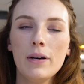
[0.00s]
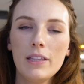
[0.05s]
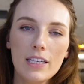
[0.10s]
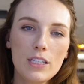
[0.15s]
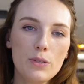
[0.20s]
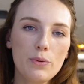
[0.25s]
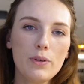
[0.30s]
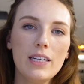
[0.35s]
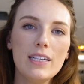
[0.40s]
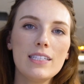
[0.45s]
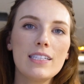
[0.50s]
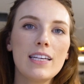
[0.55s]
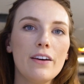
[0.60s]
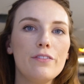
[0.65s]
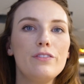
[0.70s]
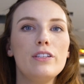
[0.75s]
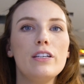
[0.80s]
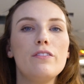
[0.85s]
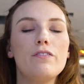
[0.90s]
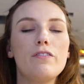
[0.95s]
but this one is
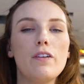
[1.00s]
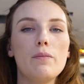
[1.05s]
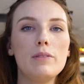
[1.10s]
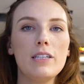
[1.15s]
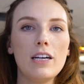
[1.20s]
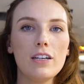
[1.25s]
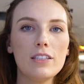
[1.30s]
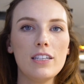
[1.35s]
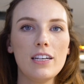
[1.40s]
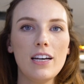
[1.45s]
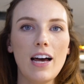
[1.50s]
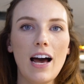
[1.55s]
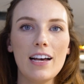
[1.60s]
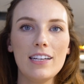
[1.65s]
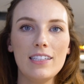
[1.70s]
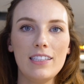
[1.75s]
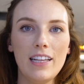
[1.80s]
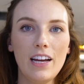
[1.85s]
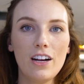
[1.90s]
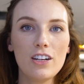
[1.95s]
gifted from Delta,
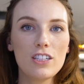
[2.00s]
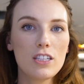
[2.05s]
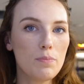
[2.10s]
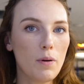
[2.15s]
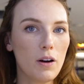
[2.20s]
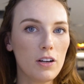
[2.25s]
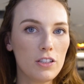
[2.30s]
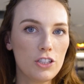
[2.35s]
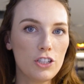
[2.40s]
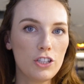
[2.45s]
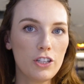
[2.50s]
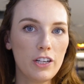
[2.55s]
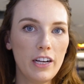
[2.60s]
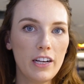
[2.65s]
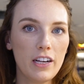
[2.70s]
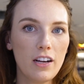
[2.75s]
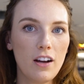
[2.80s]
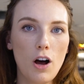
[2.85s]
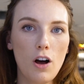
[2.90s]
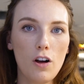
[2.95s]
as they are
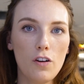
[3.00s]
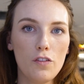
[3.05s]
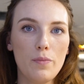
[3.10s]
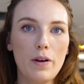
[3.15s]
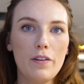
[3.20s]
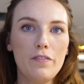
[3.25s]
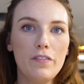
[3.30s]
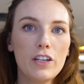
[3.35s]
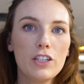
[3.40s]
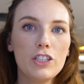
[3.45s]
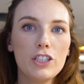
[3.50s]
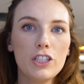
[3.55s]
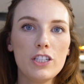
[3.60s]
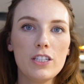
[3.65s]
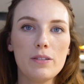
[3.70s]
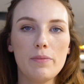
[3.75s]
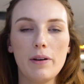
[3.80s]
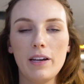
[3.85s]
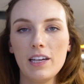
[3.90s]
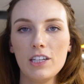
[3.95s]
sponsoring all of my
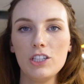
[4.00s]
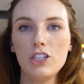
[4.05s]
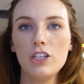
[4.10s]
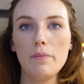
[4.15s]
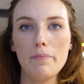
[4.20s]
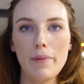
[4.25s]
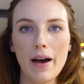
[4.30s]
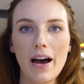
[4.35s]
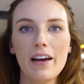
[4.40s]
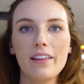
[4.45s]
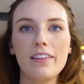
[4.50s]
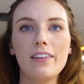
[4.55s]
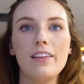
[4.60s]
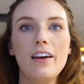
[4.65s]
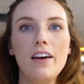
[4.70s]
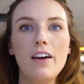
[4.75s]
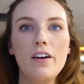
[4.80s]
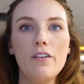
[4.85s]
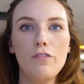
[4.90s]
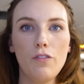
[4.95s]
fixtures in my kitchen and bath
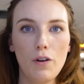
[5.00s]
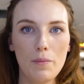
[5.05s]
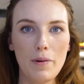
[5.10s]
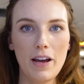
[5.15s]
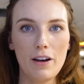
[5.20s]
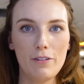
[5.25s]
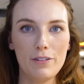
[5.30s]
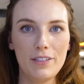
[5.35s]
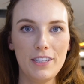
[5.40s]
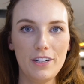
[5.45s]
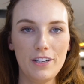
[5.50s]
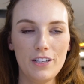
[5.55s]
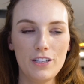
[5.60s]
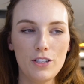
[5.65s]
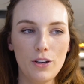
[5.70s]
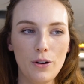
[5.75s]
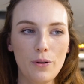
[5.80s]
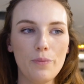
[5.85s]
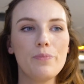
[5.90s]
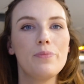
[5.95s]
for my house series,
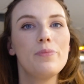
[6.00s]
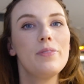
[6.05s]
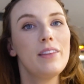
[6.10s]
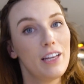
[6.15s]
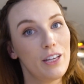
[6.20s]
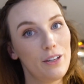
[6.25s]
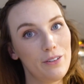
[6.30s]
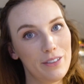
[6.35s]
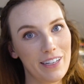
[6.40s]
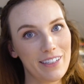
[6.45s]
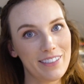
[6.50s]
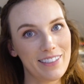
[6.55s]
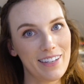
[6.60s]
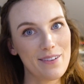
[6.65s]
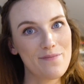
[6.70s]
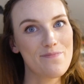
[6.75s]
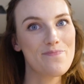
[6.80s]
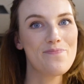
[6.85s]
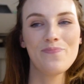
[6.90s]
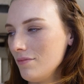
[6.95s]
so thank you,
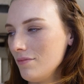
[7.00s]
Delta.